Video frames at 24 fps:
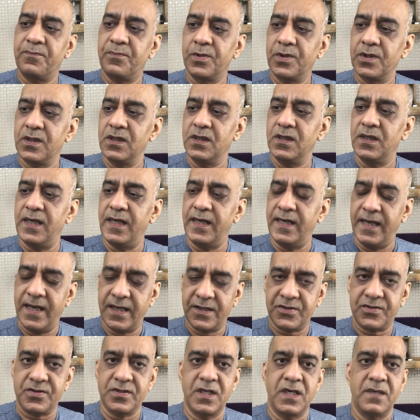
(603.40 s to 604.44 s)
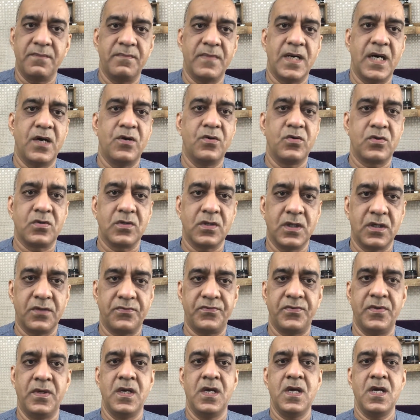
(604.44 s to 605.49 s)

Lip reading: put in an extra amount of